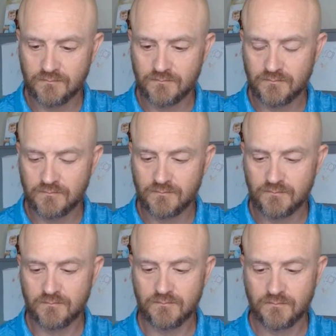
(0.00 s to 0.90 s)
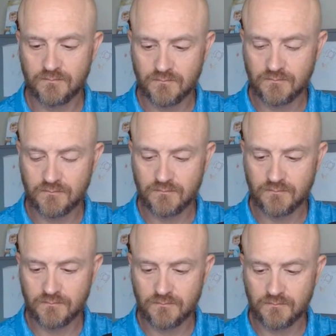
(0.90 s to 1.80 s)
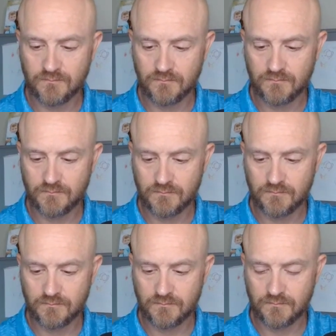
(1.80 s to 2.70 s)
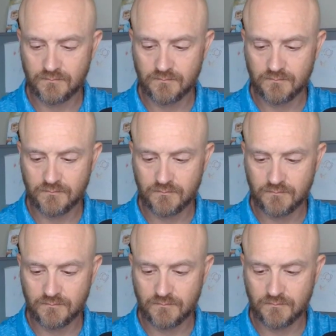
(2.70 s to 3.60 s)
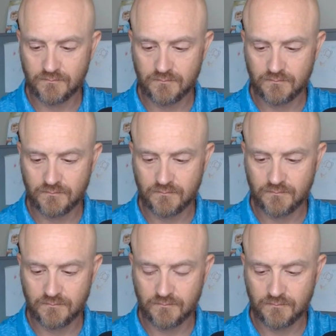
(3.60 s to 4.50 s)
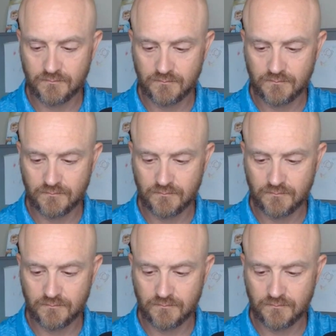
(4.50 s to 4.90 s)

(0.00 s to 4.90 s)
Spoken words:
[no speech]